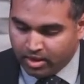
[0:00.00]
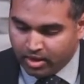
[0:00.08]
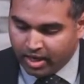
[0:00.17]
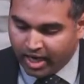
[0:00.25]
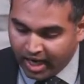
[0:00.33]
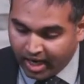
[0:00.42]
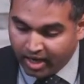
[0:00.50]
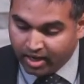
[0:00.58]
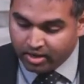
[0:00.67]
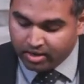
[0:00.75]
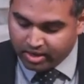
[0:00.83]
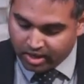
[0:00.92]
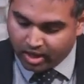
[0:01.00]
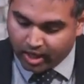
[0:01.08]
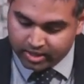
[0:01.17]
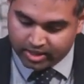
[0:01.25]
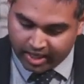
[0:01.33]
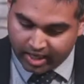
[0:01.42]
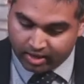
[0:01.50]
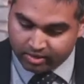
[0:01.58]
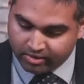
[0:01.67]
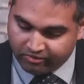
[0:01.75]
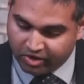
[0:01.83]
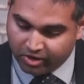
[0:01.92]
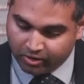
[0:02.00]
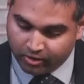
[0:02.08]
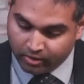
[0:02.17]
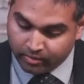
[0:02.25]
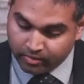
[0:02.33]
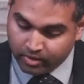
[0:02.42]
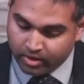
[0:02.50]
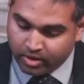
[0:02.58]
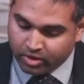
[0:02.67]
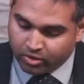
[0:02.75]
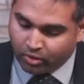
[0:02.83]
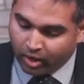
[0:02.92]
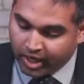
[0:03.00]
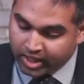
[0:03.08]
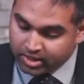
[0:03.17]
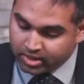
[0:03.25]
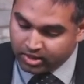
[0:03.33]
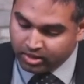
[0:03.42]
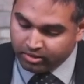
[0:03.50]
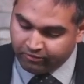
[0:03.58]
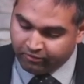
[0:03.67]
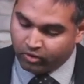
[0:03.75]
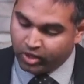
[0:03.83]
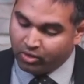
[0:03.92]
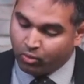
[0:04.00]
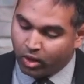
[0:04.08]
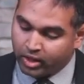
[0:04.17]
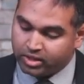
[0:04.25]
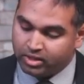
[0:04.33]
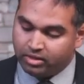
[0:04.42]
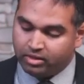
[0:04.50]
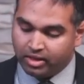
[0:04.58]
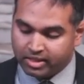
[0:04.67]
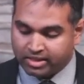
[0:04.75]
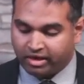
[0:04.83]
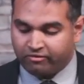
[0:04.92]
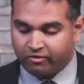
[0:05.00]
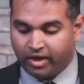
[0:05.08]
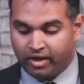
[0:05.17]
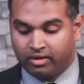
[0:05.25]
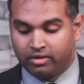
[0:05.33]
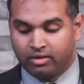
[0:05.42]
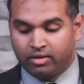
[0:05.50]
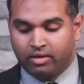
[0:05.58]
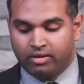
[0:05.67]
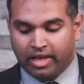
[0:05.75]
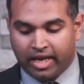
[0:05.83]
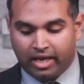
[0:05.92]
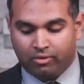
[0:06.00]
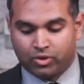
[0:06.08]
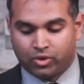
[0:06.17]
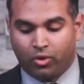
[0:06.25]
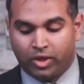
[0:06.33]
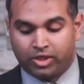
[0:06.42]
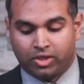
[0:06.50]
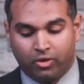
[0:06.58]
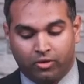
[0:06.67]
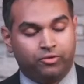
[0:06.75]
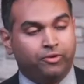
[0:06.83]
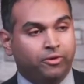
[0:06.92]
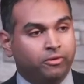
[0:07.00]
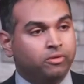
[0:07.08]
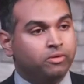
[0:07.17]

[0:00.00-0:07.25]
He did not take the vinegar. Christ fully wanted the suffering that he was going to go through,